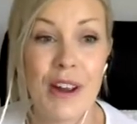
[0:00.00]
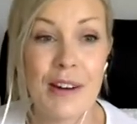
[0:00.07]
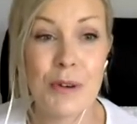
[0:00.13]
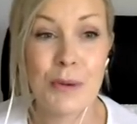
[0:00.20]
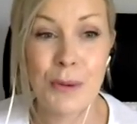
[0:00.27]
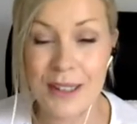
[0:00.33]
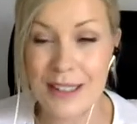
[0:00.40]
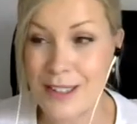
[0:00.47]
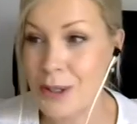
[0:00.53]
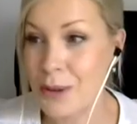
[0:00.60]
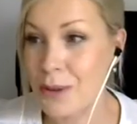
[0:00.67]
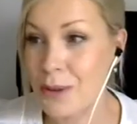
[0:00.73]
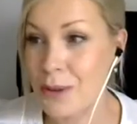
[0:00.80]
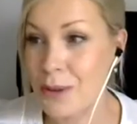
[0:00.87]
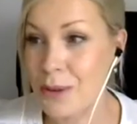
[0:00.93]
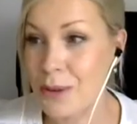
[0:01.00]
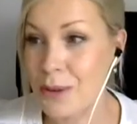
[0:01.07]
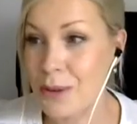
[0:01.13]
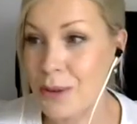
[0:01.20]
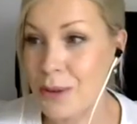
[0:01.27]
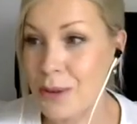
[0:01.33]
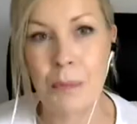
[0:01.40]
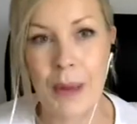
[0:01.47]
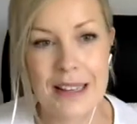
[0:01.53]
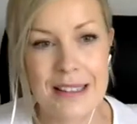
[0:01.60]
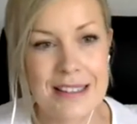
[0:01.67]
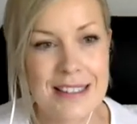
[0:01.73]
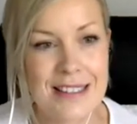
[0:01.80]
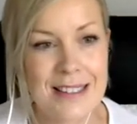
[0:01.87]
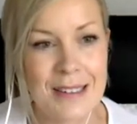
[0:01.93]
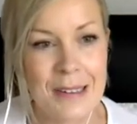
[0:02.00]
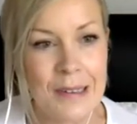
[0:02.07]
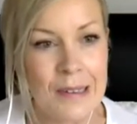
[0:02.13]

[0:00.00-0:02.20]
Everyone is doing their absolute best.